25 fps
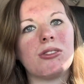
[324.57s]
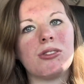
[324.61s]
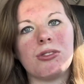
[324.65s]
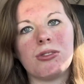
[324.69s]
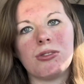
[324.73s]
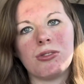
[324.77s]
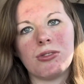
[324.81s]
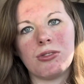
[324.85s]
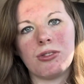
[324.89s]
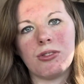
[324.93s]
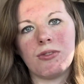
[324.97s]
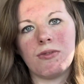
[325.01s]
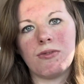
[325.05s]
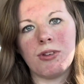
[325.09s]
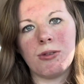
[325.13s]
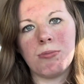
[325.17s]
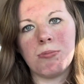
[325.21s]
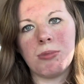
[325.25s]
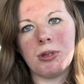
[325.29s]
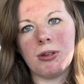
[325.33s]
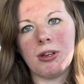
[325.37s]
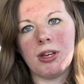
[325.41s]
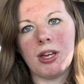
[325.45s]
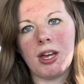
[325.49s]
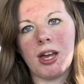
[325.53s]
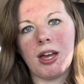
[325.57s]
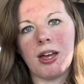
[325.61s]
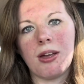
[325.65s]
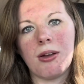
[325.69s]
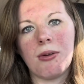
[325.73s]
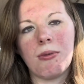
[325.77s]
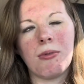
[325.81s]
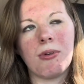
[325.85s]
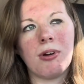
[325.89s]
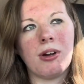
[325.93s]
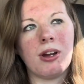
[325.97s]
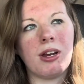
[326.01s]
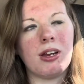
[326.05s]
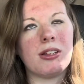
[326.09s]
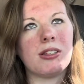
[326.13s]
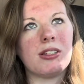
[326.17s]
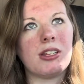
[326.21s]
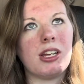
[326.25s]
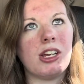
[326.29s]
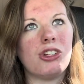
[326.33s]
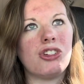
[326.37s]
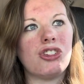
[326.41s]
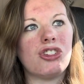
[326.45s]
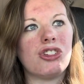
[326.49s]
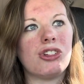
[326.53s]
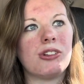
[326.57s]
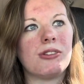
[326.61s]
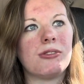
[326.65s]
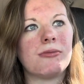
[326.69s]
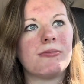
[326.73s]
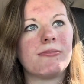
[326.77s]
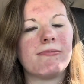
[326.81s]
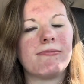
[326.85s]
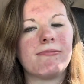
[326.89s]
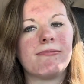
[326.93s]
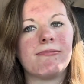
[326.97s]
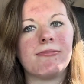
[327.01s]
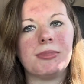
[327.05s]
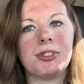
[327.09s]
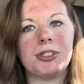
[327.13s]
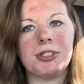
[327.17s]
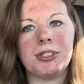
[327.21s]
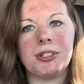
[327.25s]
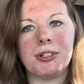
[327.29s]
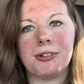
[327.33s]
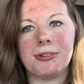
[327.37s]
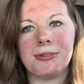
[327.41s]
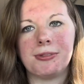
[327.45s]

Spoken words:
do the VPK orientation. So,